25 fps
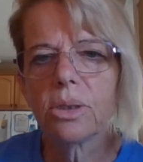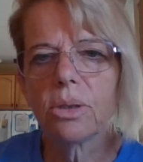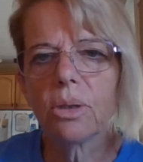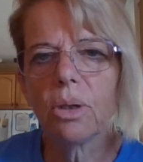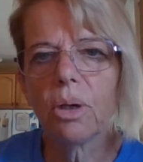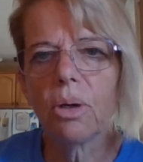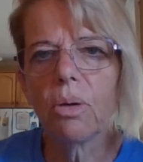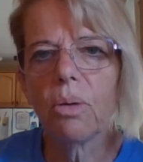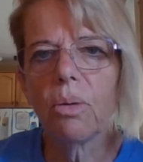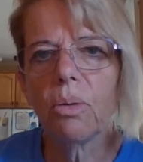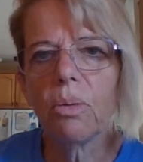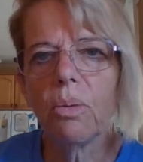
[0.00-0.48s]

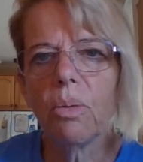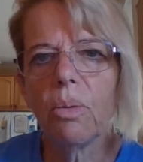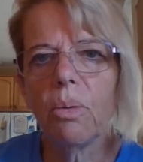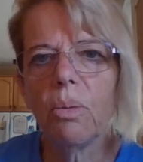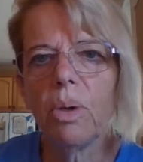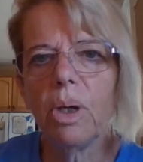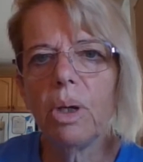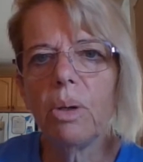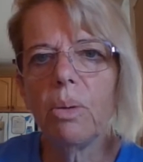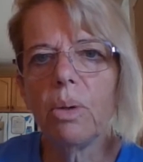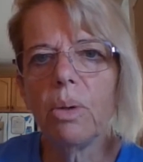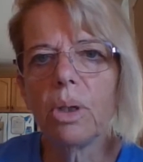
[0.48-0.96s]
So
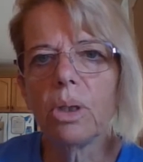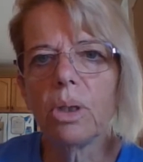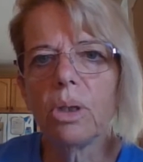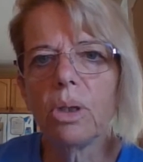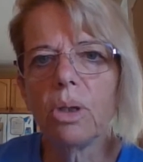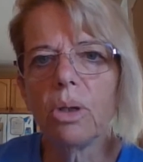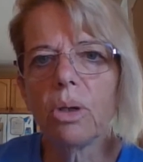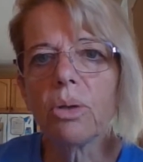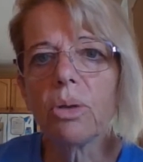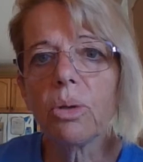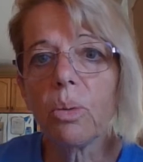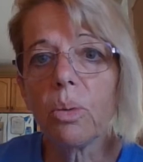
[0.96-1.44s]
we
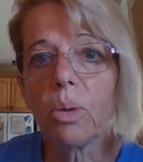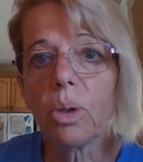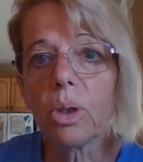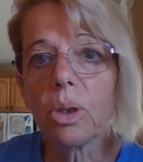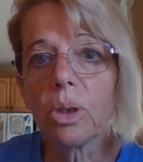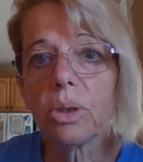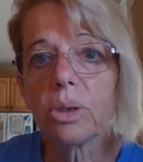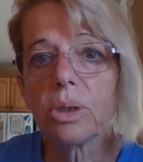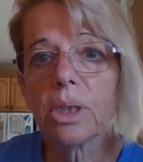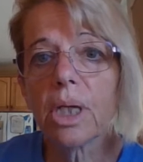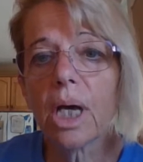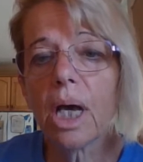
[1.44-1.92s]
would look the
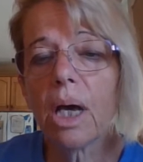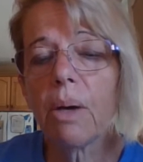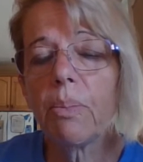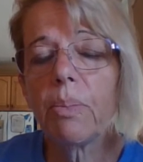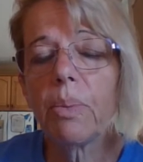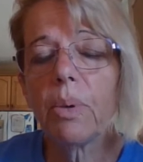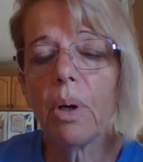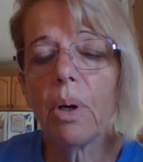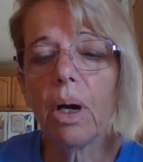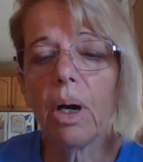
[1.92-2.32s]
words up,